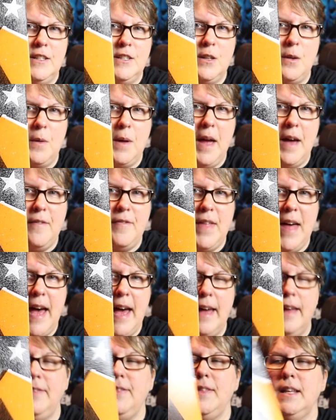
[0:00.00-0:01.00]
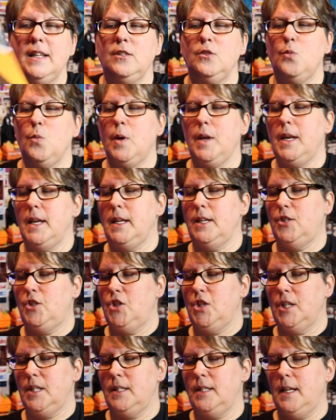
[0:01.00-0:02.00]
So we have that. And this one is
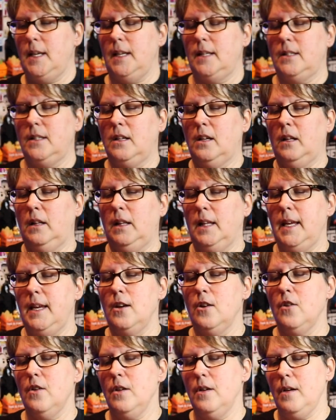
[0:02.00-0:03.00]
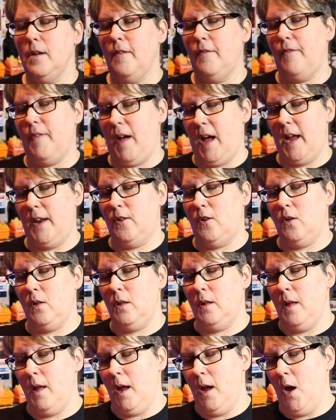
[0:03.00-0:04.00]
just, it's clear
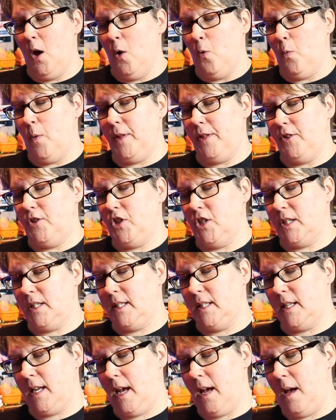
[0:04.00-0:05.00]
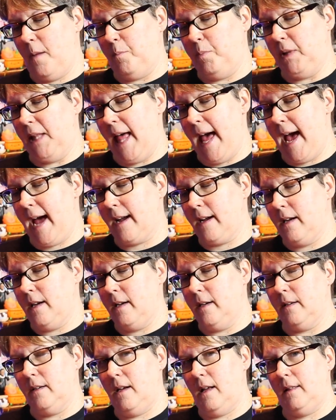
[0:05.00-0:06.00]
vinyl with just a black,
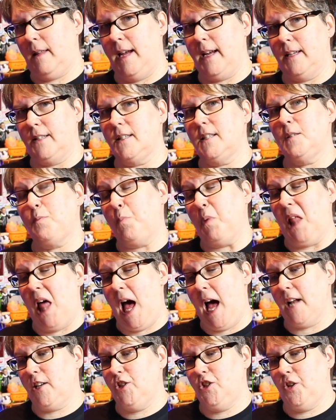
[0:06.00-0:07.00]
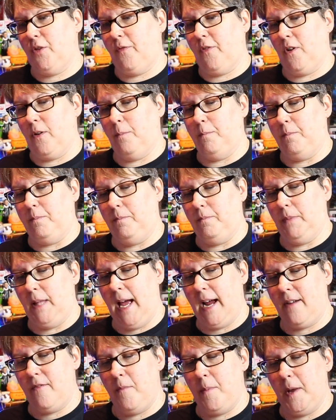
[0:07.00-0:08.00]
like a splotch, for
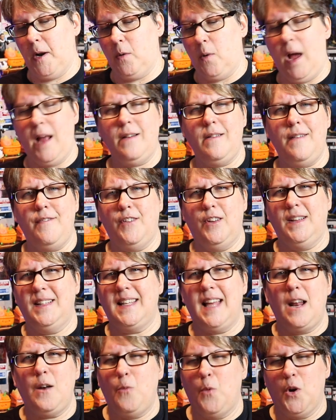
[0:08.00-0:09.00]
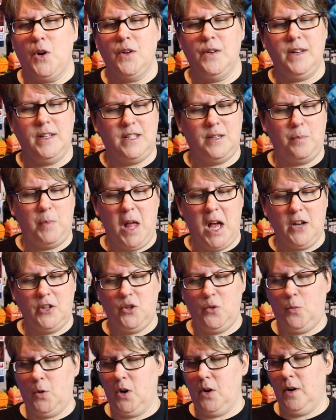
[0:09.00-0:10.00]
lack of a better word. I don't even know, is that a word? Is splotch
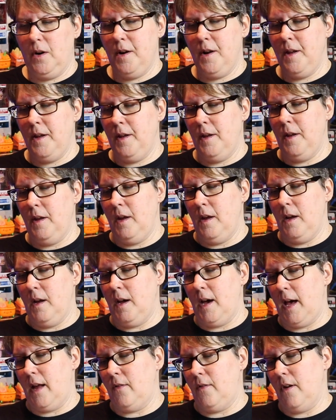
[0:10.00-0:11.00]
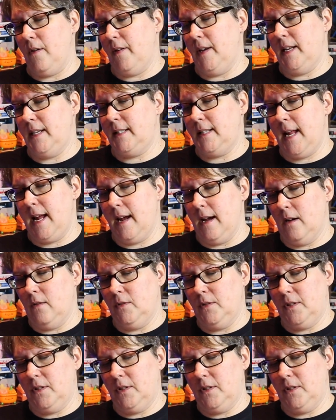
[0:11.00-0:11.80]
a word? I don't know, it is now.